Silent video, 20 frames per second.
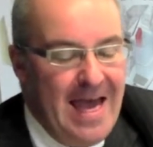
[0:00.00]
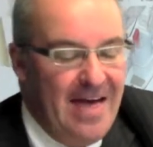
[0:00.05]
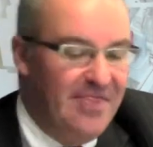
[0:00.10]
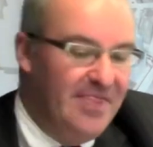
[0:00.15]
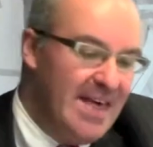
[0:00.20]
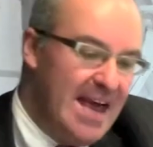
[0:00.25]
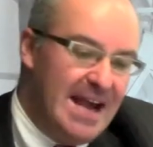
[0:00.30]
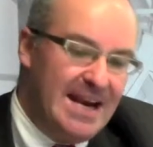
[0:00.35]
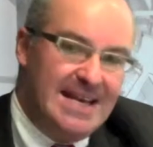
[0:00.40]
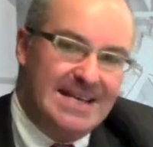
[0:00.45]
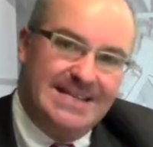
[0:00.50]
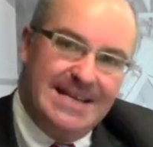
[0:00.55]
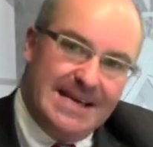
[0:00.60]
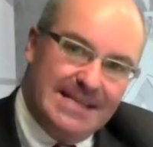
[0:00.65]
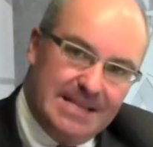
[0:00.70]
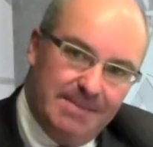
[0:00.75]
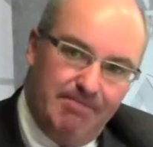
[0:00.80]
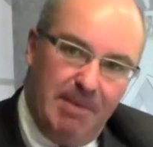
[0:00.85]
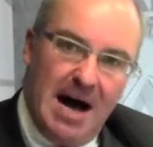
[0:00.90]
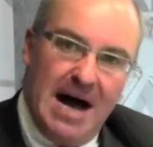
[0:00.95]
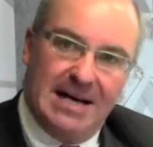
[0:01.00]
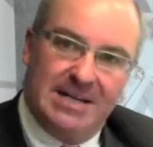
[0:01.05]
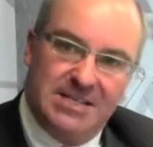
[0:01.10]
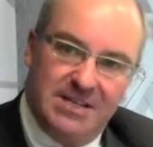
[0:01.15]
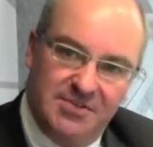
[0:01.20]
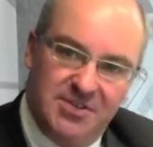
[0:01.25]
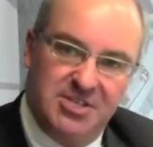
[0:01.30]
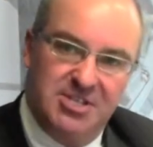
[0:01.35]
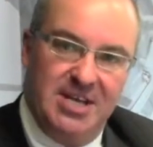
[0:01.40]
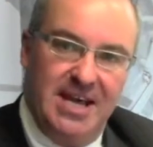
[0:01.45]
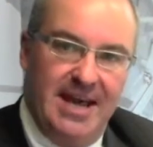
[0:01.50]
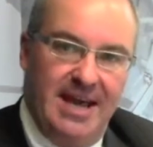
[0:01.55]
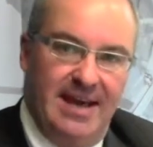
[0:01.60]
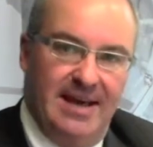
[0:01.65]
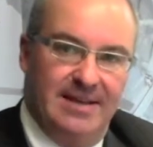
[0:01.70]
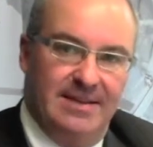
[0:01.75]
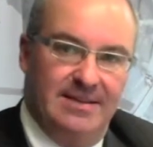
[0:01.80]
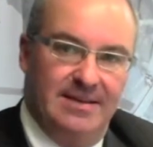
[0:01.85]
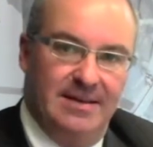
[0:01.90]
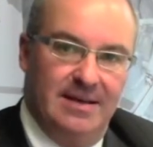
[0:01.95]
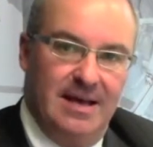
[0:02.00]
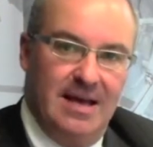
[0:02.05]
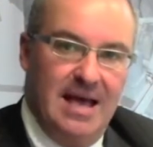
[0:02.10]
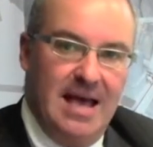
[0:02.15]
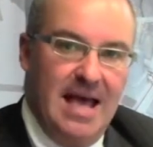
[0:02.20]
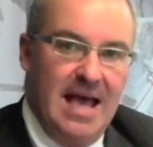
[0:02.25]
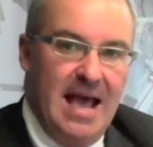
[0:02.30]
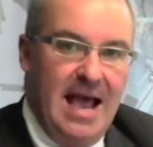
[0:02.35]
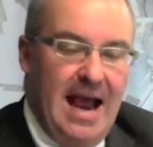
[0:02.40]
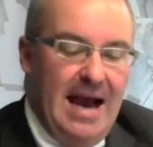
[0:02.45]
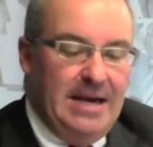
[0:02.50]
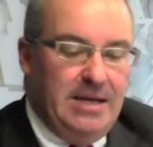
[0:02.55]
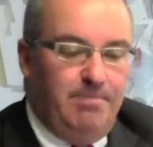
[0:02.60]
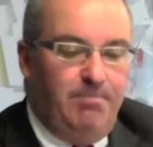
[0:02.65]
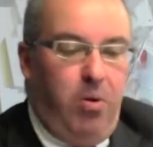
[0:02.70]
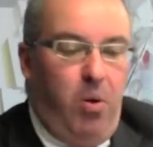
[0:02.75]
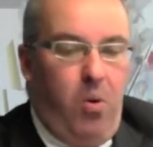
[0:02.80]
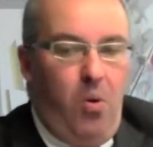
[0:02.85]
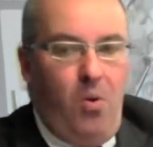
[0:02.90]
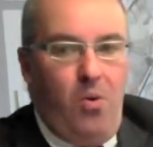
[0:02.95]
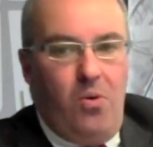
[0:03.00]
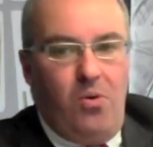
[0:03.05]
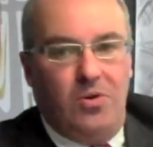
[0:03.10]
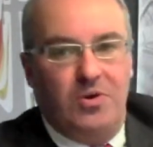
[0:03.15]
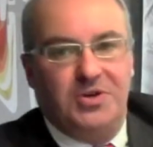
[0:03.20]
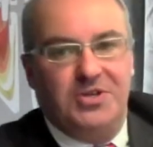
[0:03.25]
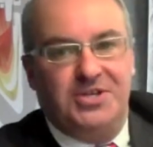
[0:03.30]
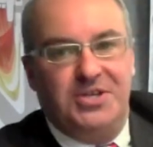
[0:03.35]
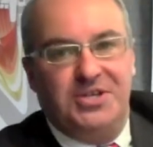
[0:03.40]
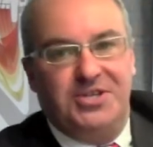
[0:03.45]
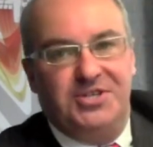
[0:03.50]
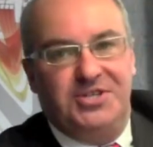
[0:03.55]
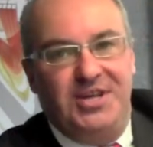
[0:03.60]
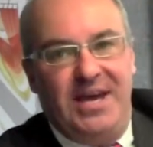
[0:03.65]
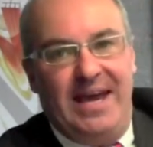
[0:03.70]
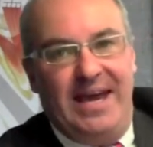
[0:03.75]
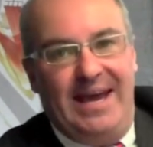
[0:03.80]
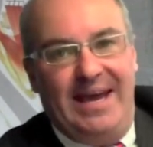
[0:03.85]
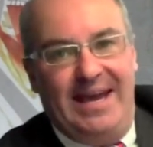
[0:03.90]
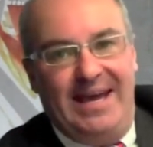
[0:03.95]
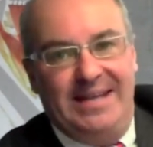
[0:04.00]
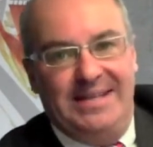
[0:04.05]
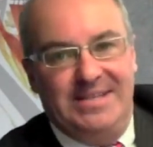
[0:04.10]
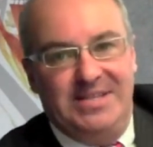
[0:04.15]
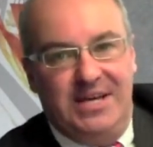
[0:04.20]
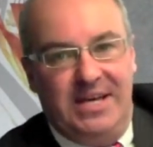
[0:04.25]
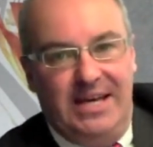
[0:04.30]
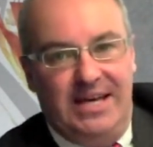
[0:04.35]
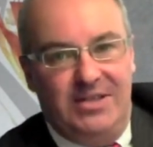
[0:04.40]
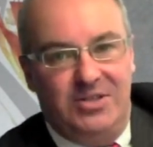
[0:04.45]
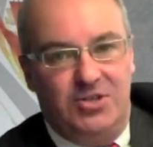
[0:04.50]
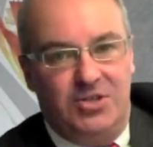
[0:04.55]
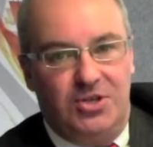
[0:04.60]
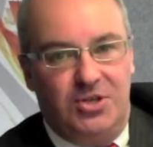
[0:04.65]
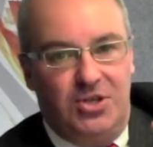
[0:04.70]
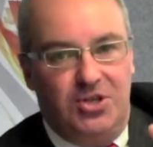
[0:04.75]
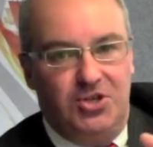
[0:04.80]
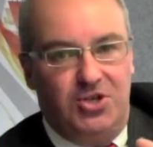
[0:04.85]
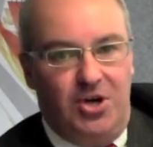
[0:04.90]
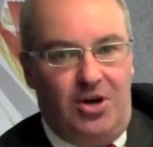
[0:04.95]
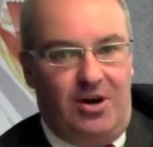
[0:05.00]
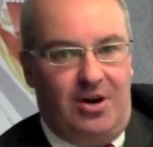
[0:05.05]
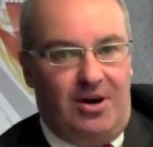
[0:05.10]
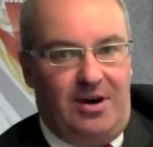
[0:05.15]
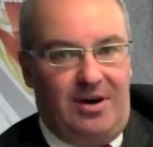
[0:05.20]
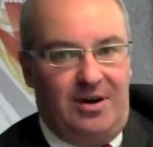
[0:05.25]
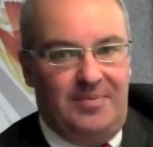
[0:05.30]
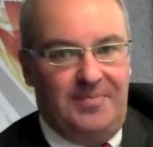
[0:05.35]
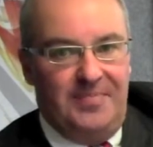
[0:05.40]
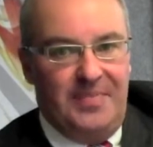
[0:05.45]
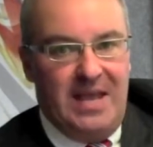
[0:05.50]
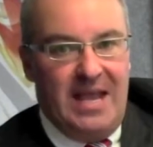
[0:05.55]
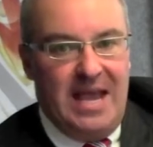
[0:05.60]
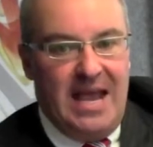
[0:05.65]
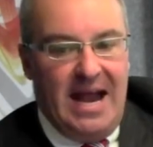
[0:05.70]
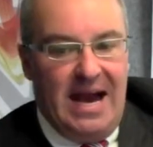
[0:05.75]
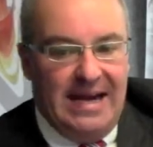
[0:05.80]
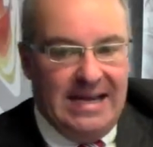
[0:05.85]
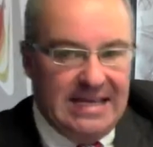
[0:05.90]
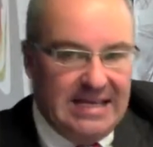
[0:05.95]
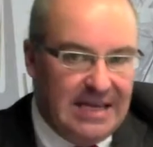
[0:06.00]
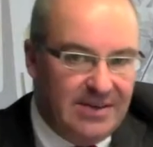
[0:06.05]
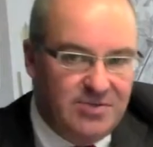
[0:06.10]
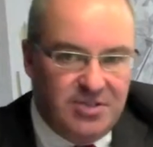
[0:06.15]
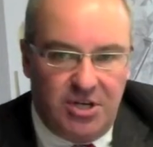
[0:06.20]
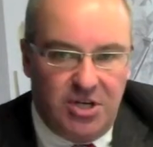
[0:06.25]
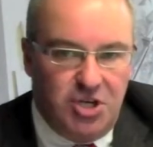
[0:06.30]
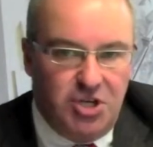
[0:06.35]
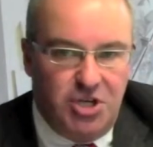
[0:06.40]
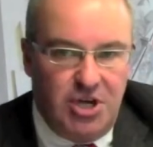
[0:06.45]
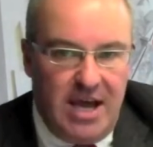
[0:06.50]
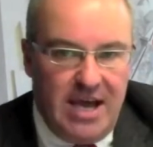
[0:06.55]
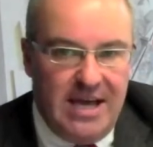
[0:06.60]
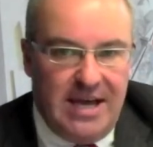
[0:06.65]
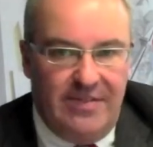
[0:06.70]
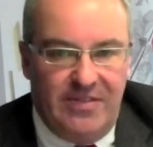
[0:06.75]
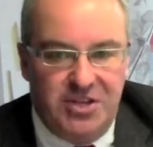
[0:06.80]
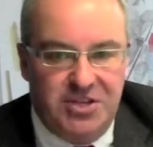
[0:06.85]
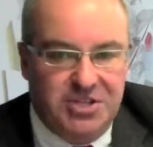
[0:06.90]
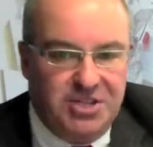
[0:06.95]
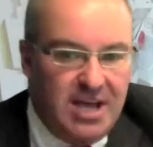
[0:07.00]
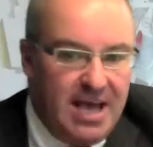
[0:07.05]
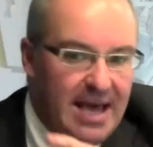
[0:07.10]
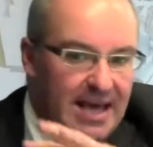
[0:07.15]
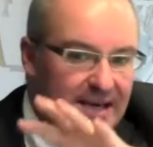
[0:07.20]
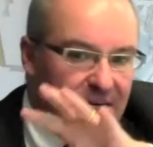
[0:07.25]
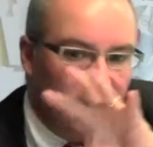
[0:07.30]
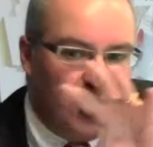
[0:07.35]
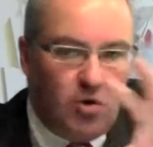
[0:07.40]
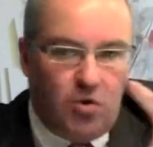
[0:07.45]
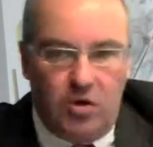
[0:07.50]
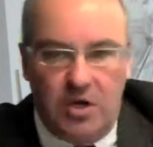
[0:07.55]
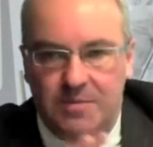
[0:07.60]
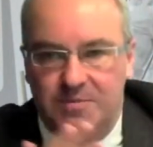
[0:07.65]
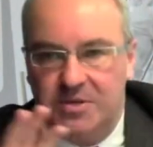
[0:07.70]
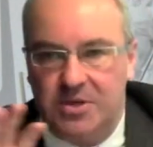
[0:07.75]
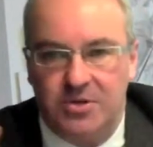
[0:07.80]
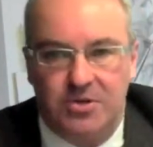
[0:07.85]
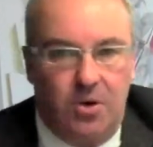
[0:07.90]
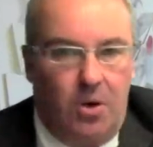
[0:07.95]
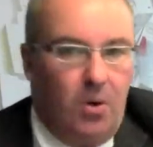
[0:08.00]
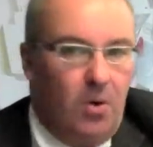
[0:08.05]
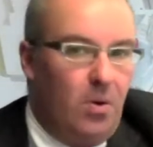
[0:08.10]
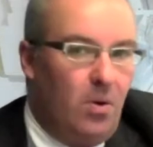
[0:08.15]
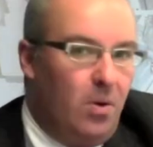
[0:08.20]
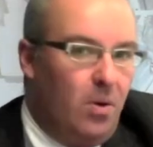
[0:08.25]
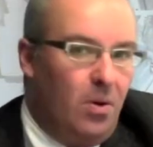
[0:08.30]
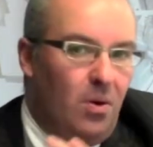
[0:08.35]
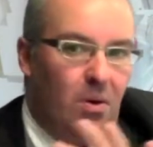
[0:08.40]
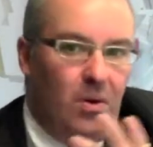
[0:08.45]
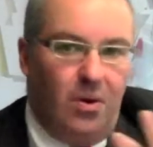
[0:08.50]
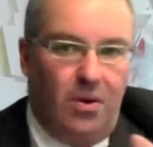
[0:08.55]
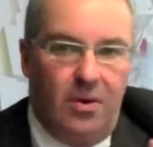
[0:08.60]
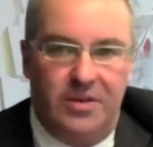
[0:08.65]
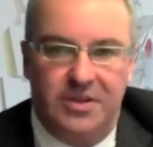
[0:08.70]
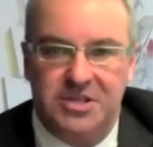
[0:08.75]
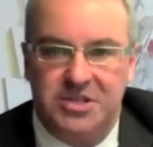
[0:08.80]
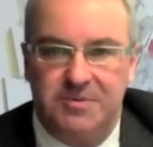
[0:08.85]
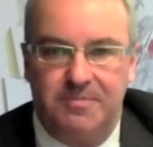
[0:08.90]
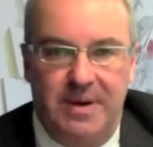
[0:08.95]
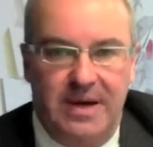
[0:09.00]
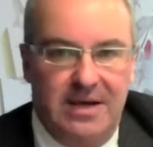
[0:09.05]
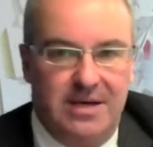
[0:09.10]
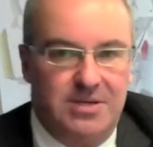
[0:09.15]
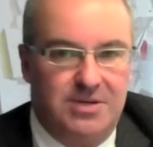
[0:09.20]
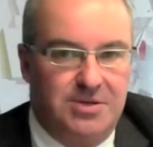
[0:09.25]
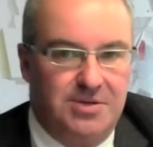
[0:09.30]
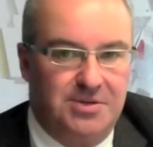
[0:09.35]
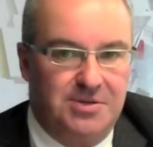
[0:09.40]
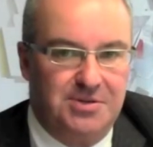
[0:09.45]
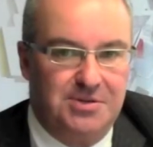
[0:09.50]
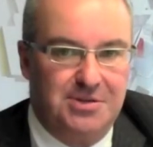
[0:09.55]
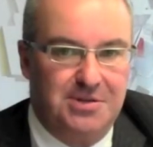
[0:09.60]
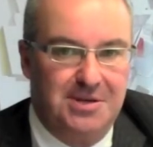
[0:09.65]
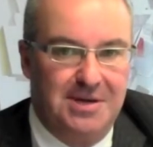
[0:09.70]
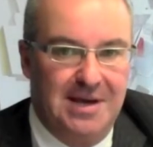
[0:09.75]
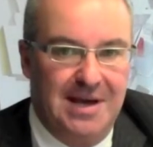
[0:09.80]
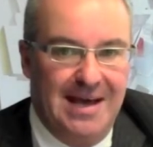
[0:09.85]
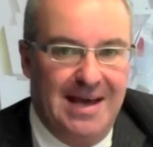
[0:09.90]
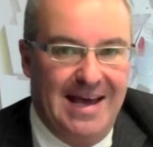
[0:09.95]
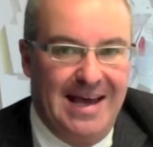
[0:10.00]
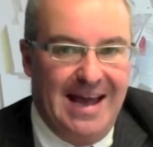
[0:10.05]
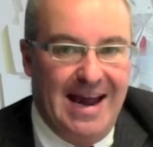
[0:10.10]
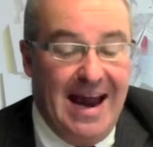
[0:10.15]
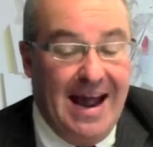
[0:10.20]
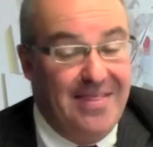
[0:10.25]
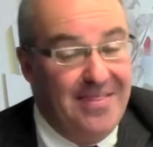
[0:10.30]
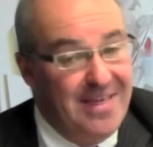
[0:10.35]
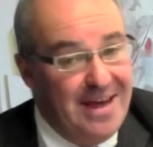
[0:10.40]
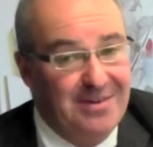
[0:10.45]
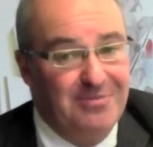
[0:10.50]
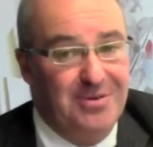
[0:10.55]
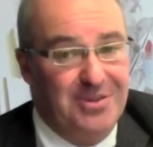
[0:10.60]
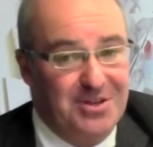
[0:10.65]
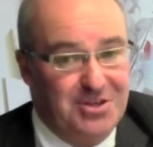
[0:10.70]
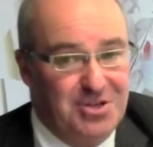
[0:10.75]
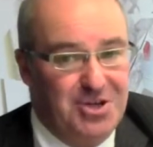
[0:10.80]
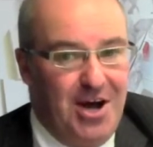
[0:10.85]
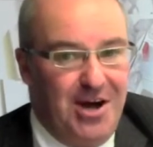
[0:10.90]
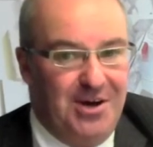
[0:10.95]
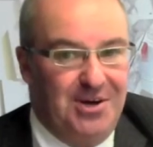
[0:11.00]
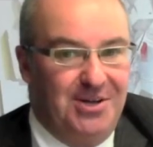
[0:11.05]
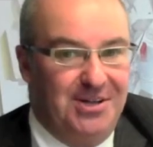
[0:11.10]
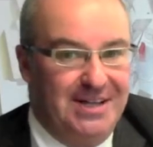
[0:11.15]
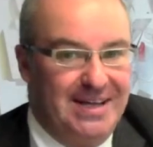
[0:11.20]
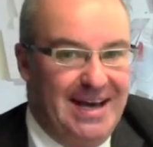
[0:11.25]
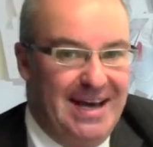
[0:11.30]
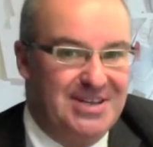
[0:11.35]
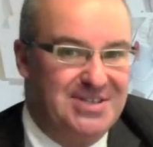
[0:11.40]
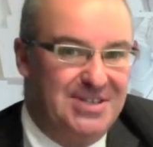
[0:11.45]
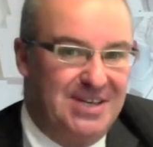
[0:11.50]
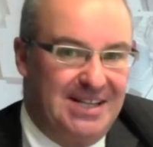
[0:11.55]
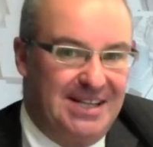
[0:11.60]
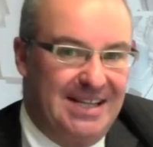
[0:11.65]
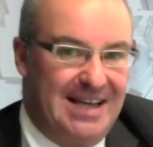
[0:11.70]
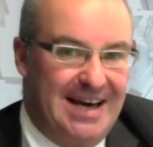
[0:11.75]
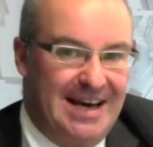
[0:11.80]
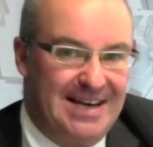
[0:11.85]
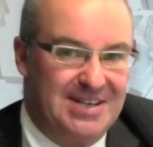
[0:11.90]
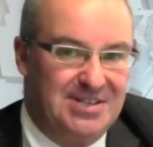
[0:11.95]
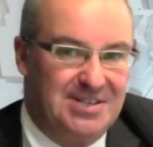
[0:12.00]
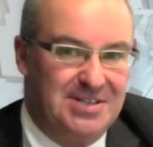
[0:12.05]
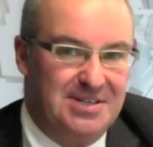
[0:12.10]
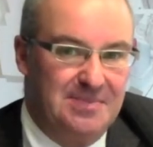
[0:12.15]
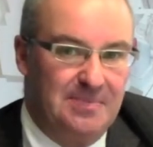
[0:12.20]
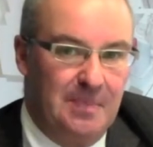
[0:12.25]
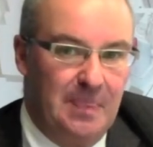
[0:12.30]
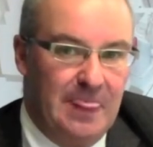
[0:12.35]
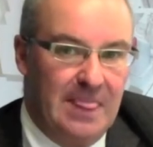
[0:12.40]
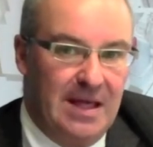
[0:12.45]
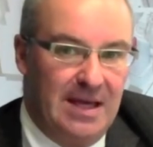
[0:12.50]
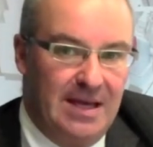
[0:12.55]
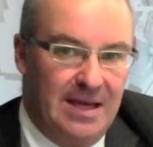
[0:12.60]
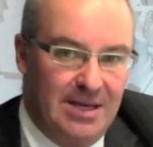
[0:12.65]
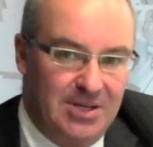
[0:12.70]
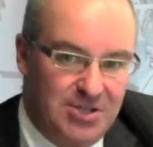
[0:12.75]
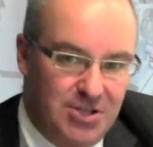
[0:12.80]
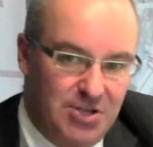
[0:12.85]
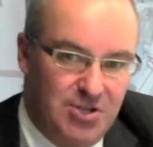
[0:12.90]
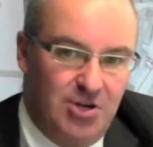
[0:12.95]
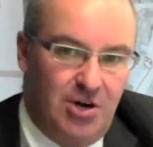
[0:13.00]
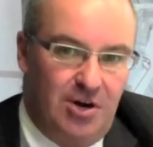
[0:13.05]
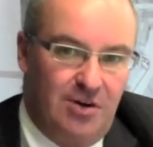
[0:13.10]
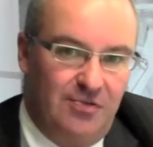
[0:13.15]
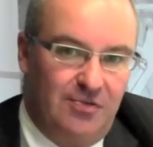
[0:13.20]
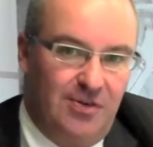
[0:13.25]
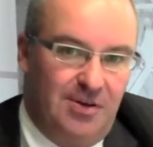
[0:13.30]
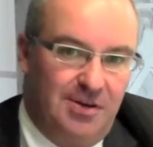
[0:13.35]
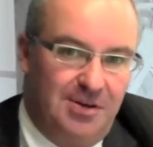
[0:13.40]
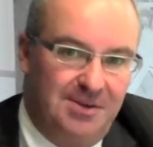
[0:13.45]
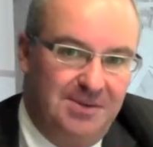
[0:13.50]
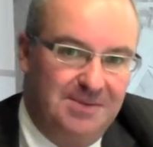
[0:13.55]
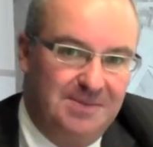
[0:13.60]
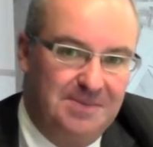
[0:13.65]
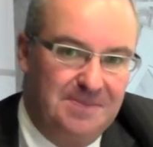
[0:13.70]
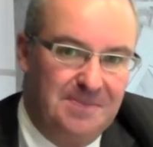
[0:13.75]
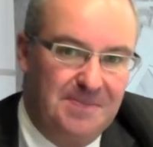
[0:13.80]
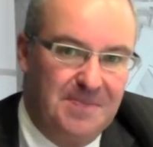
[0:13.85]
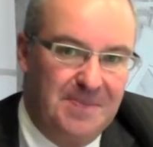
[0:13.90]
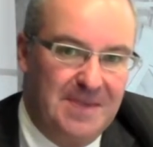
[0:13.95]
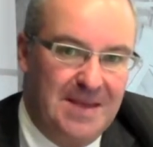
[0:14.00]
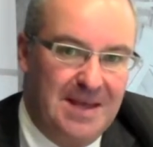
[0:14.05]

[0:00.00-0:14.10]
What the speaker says: And then he takes a box of sand and he pours the sand into the jar. And he gives it a shake and the sand creeps into all the spaces. And then with a chuckle he asks the class, "Is the jar full?"